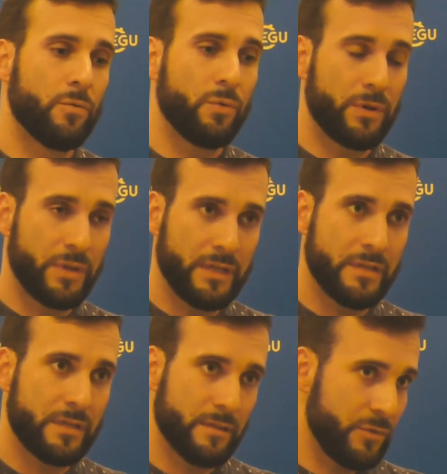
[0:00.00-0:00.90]
with
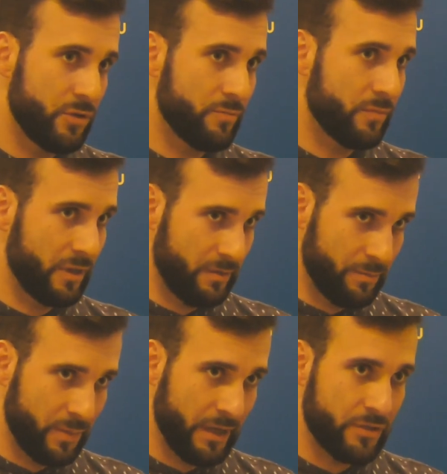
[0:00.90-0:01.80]
these emission,
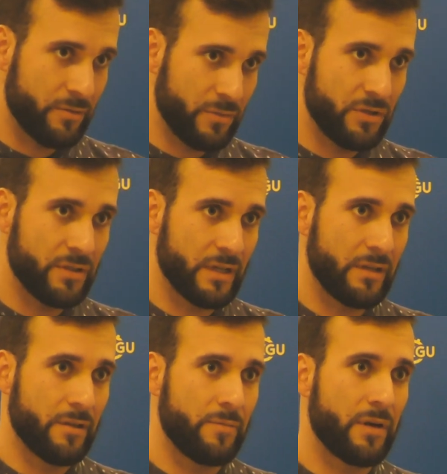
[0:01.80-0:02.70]
the pledged emissions
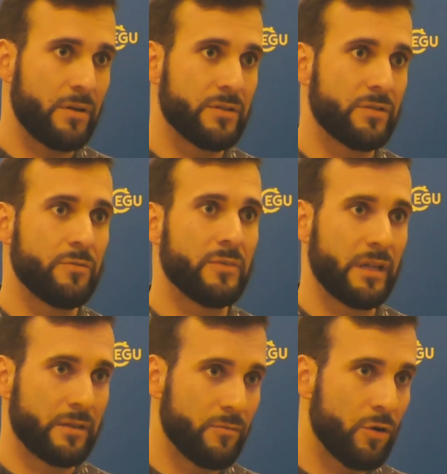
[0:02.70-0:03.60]
under the Paris Agreement
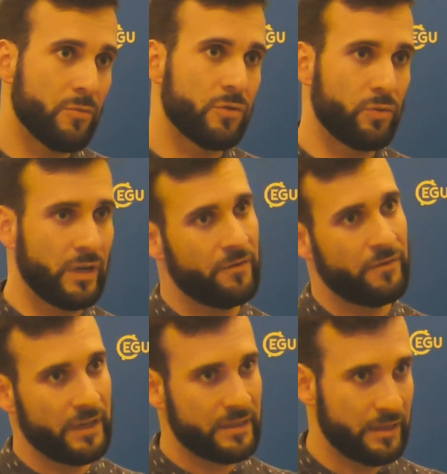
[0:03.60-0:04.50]
at the moment, we are
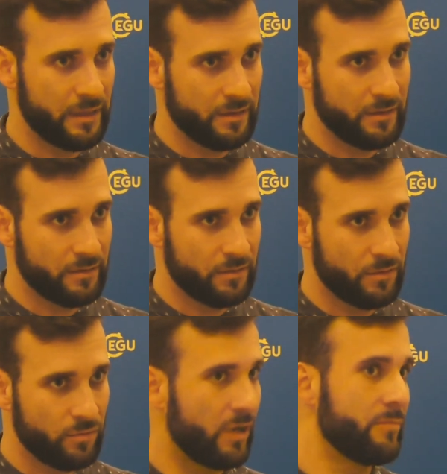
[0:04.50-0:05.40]
facing
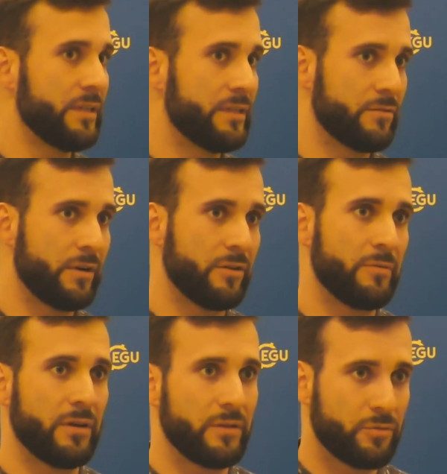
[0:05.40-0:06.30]
one meter roundabout in